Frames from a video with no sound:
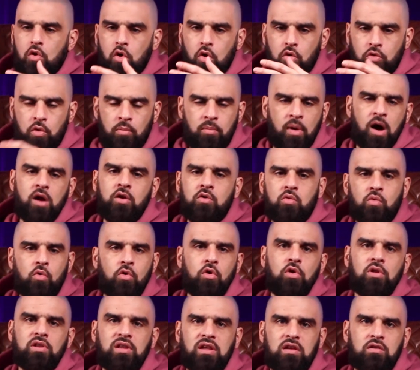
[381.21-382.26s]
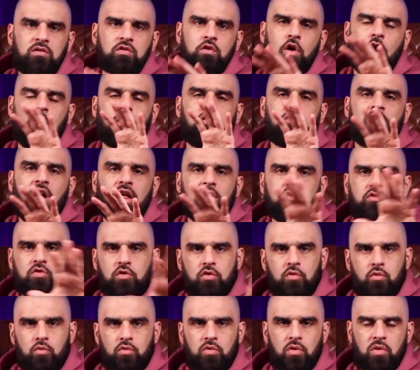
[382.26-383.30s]
The modern world gives all value to
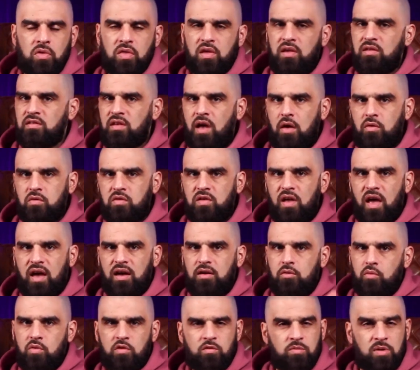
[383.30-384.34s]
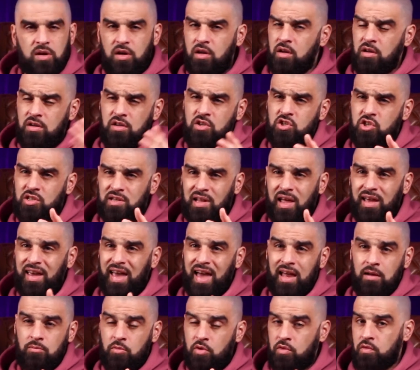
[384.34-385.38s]
the, the things outside. We've been conditioned like
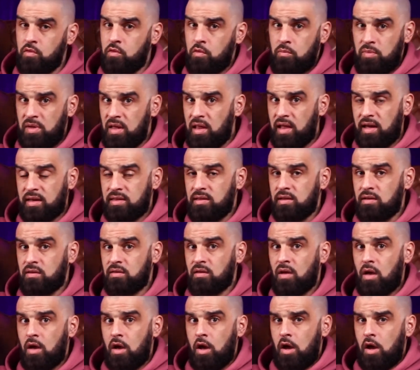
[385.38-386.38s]
animals to be like this.